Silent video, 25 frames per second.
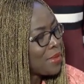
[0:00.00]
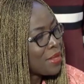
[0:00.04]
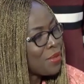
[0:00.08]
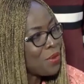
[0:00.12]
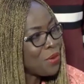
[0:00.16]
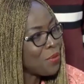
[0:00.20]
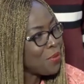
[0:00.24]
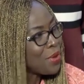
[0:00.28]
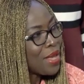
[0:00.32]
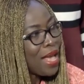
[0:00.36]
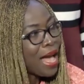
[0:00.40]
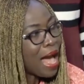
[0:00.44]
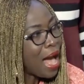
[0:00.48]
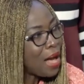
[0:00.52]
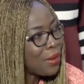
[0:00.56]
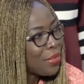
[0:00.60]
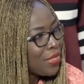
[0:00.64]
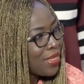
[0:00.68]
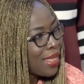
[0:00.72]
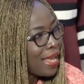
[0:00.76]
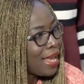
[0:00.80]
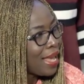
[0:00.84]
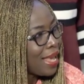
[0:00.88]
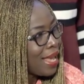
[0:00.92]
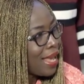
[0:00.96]
You'll be
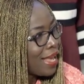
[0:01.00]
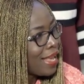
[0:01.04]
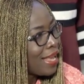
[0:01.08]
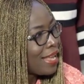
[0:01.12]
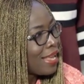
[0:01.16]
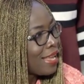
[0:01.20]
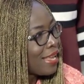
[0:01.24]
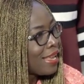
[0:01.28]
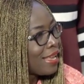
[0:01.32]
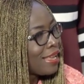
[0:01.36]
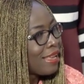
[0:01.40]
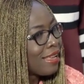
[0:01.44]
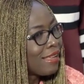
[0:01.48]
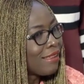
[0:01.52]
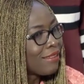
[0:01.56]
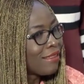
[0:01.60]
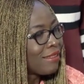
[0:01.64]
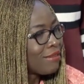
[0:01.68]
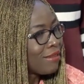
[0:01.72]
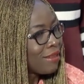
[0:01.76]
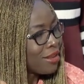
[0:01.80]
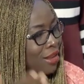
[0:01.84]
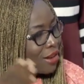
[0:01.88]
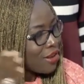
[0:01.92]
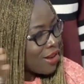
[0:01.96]
out there
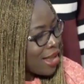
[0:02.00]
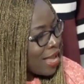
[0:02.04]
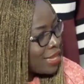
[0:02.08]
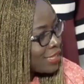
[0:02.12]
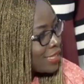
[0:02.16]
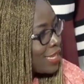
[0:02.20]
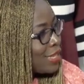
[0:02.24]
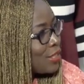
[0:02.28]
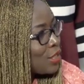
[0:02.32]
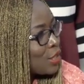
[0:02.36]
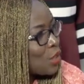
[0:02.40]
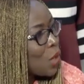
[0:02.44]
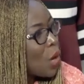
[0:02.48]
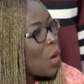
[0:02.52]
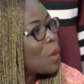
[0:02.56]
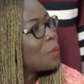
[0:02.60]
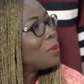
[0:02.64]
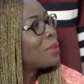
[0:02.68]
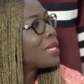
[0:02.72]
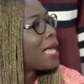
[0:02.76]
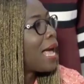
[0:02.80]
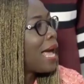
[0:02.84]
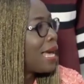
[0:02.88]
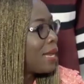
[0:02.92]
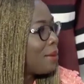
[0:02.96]
creating
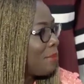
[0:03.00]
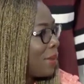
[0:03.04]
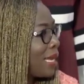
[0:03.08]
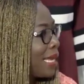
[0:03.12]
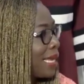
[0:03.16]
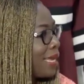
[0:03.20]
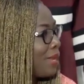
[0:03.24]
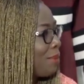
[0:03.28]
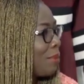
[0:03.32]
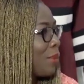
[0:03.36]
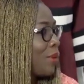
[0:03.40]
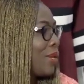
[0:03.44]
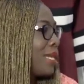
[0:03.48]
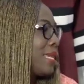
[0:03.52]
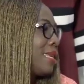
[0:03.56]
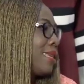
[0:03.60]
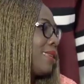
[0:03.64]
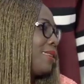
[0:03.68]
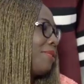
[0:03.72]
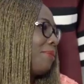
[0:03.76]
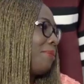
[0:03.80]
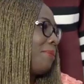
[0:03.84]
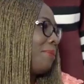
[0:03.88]
jobs and making money.